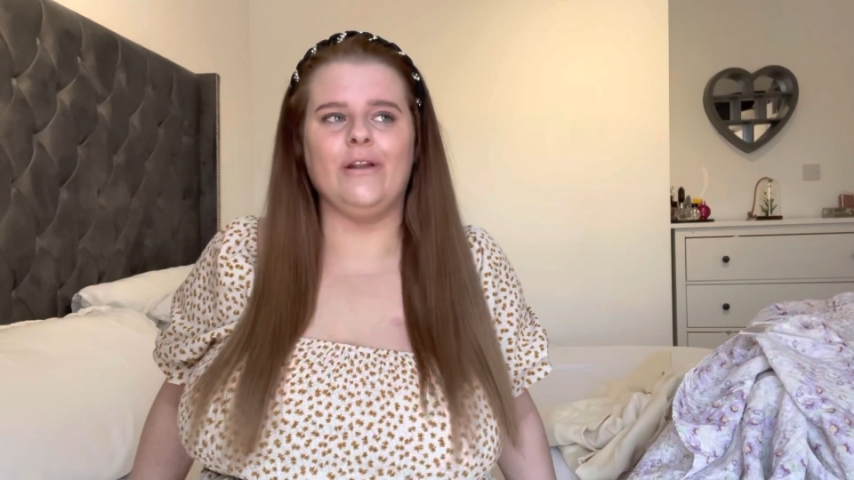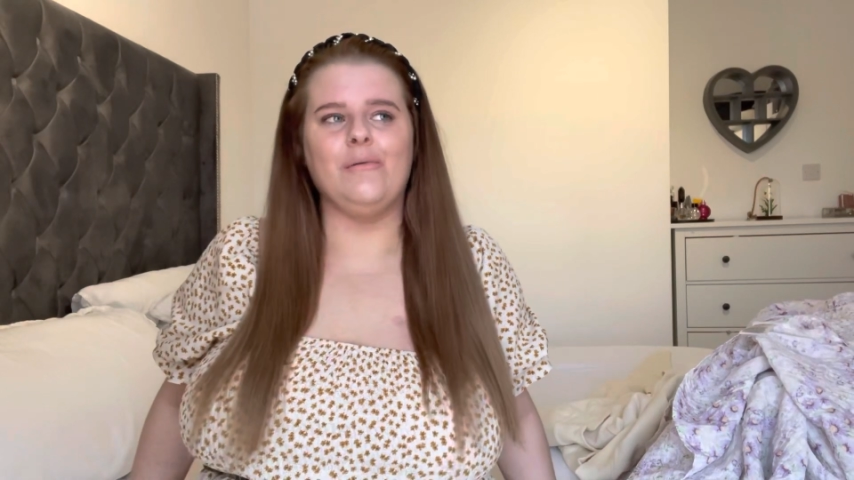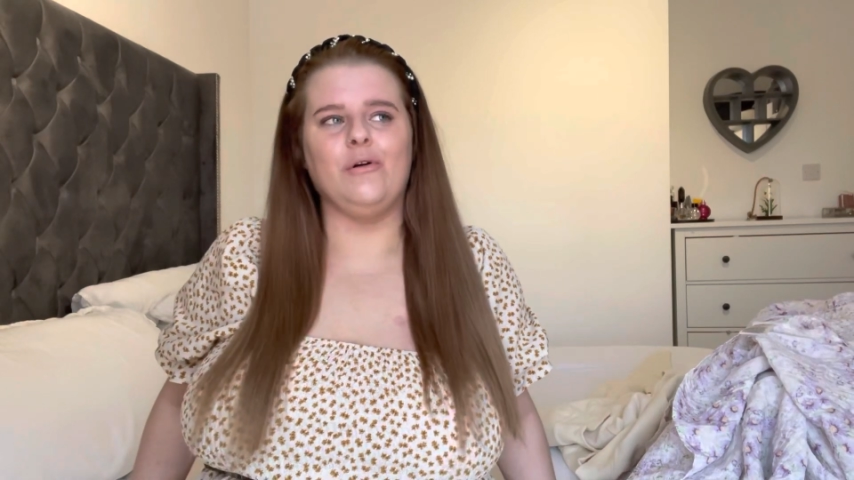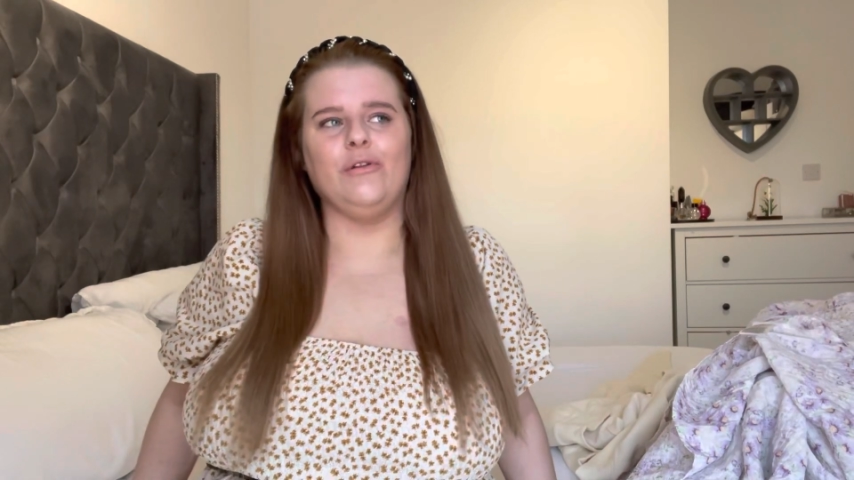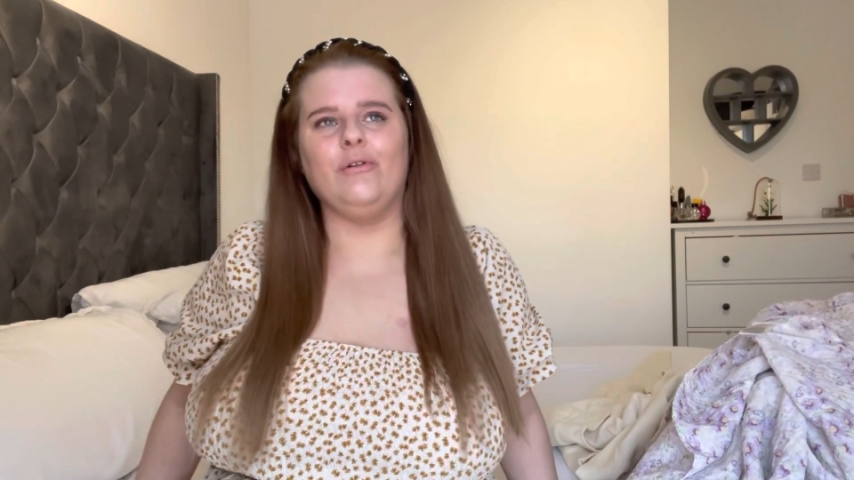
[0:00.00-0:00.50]
I'm
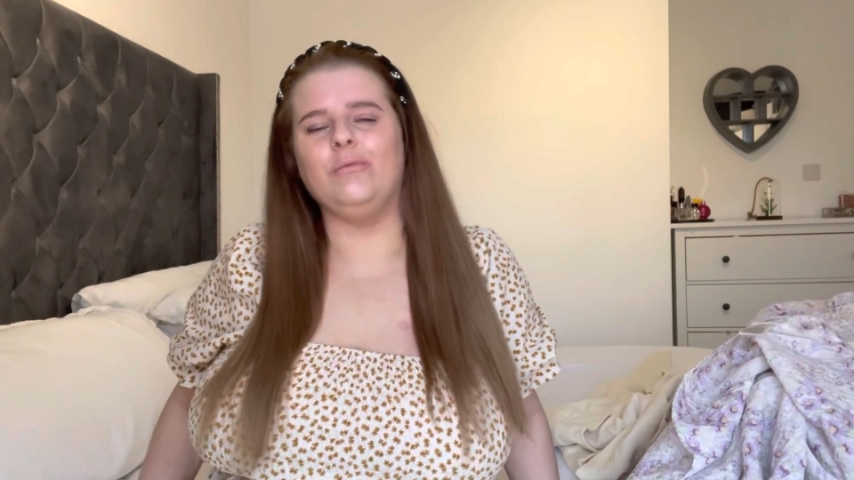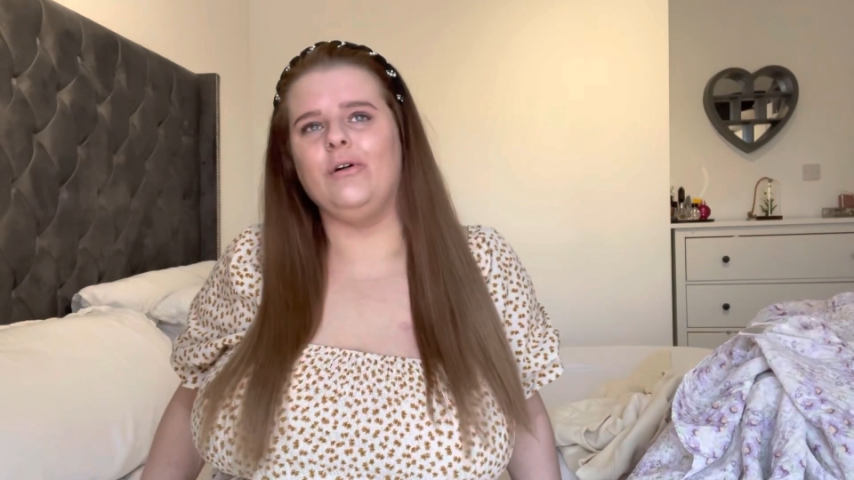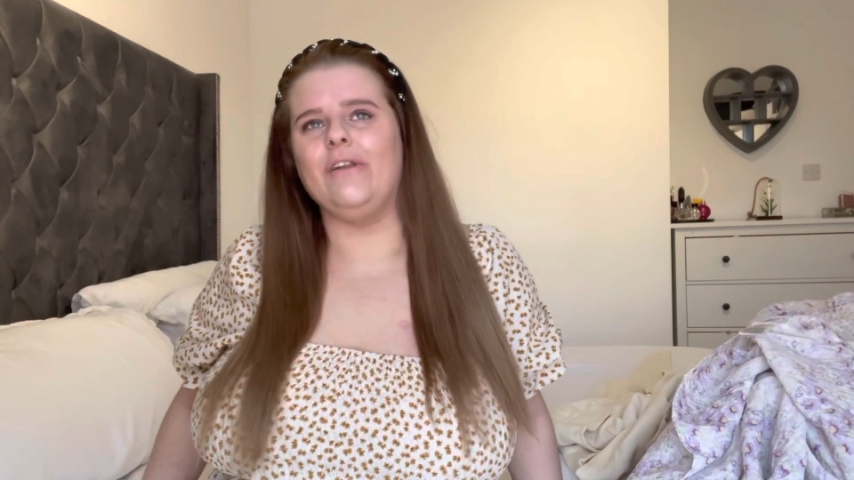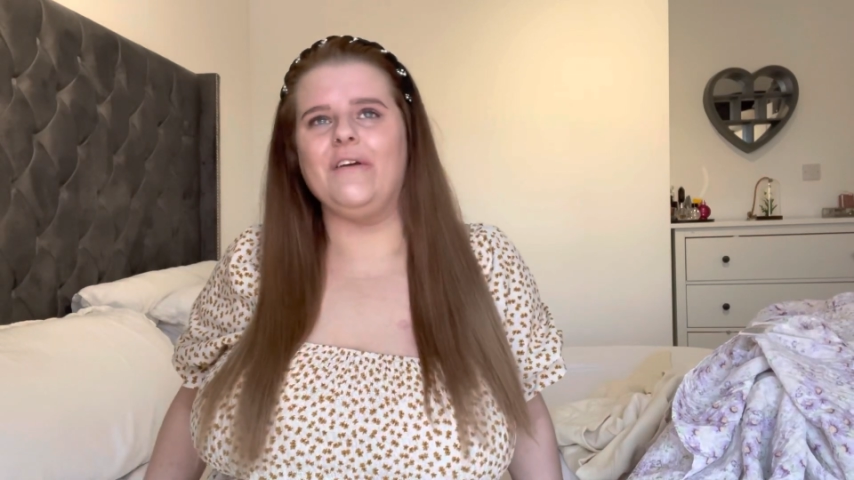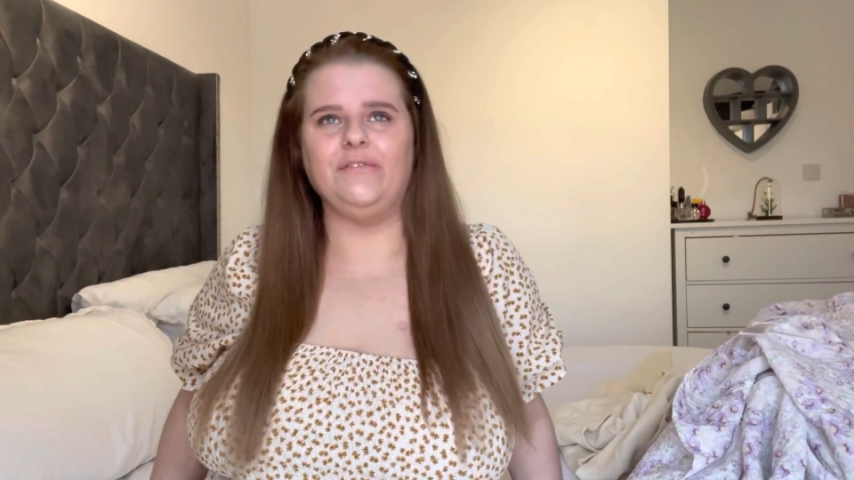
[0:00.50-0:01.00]
going to
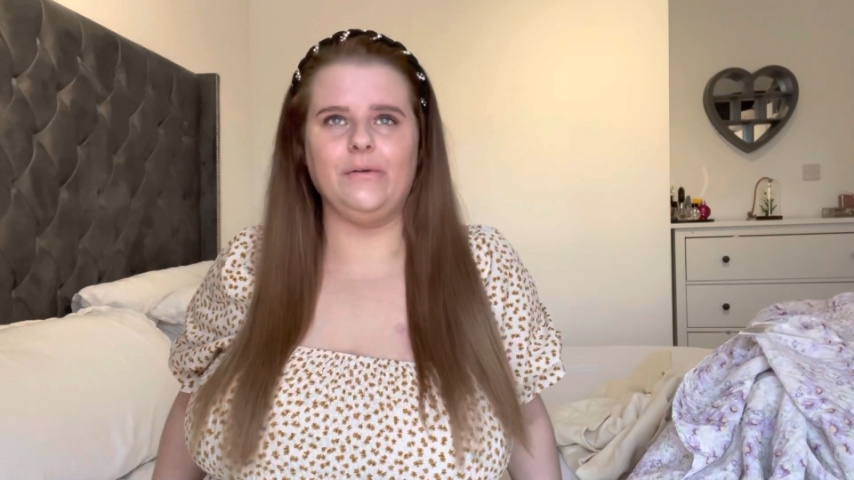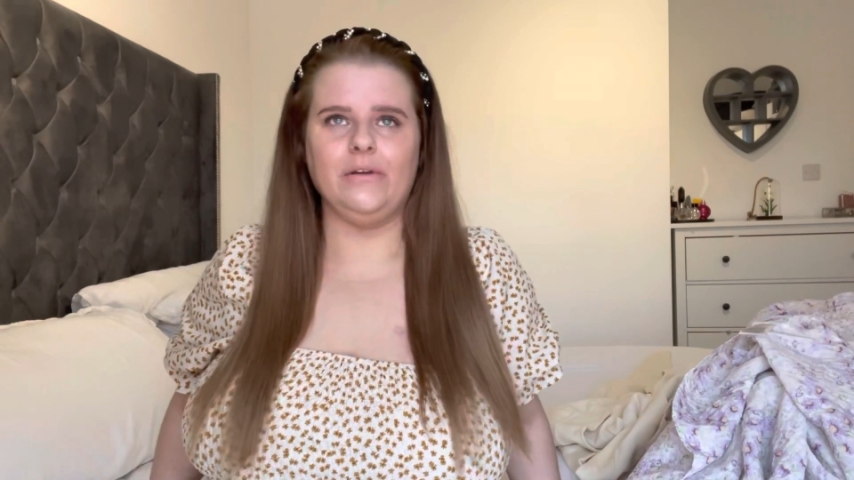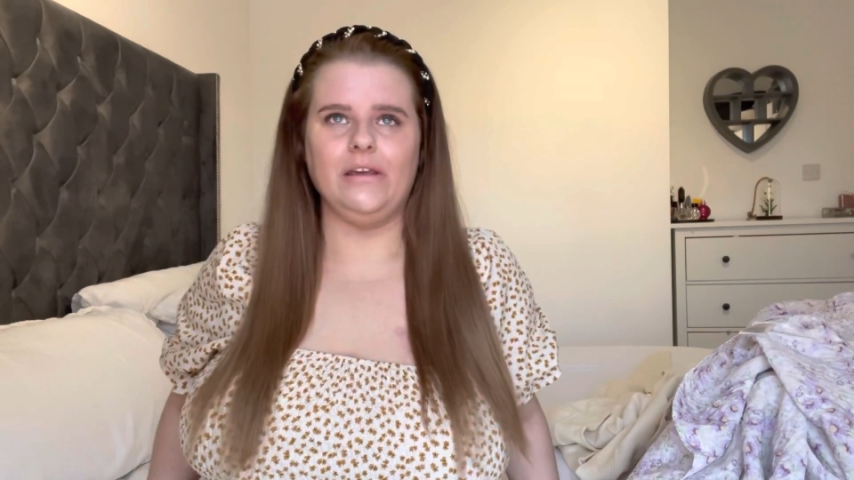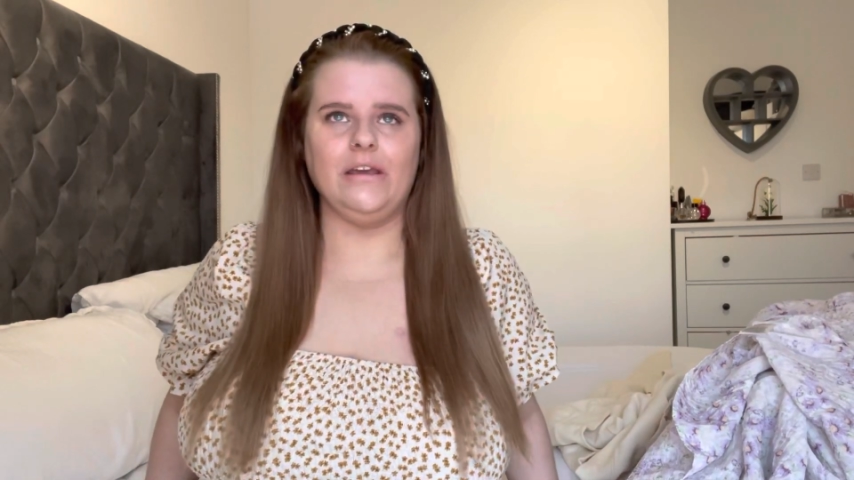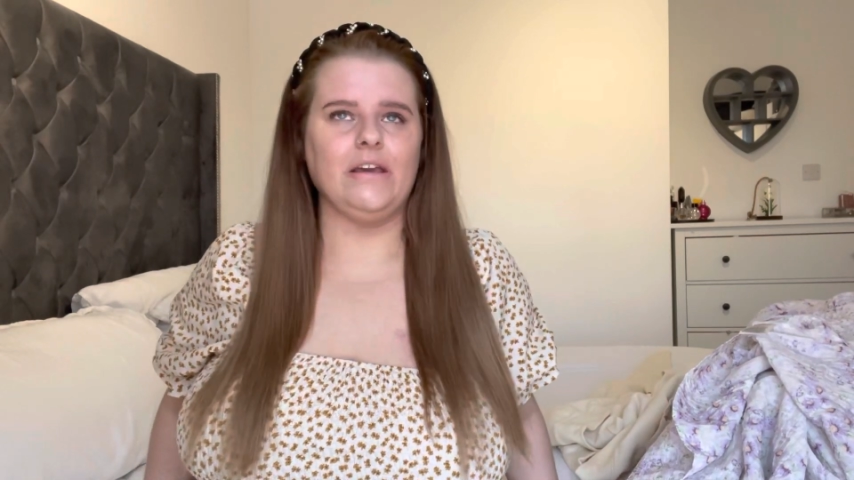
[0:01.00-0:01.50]
upload every week,